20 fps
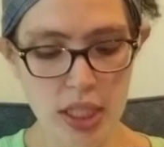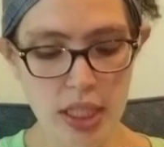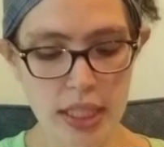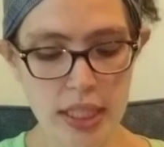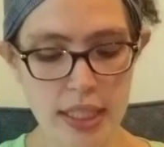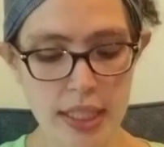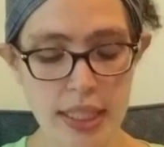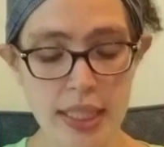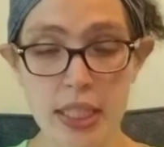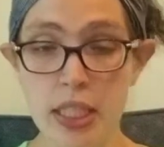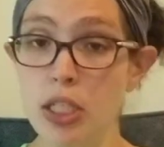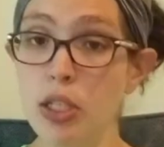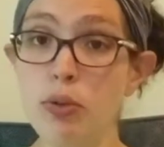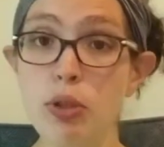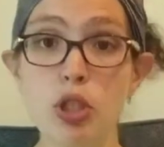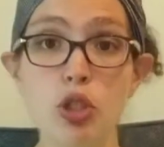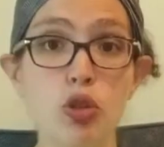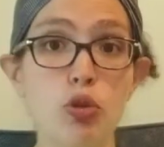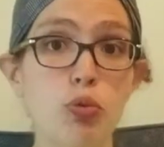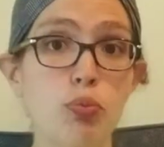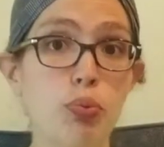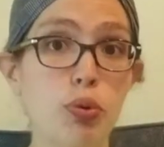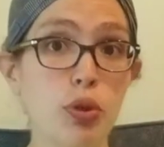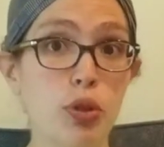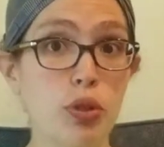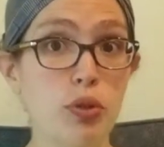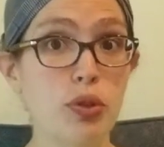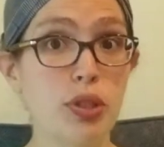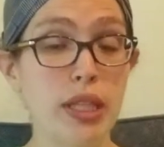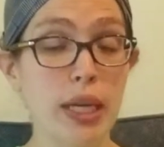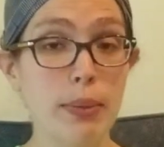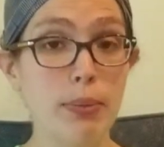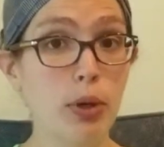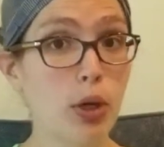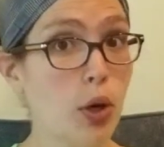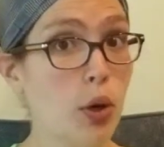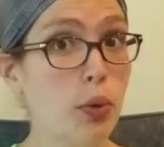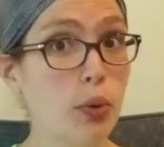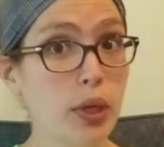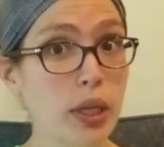is continuing to produce that
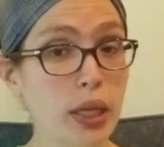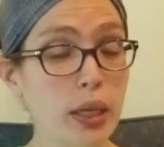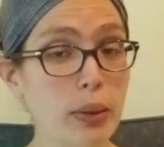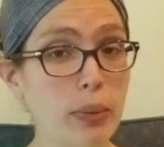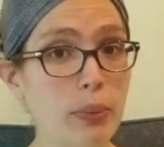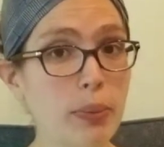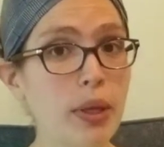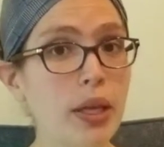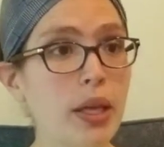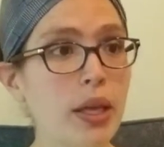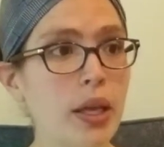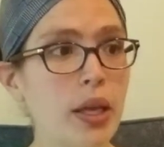meconium